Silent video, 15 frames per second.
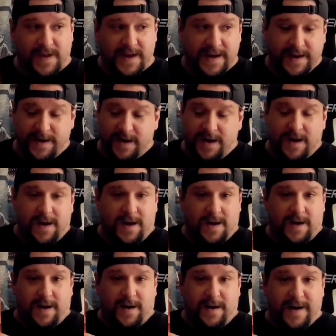in
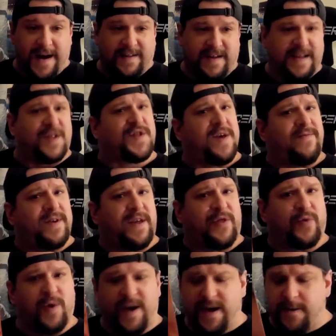
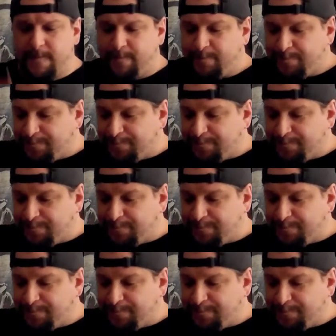1973.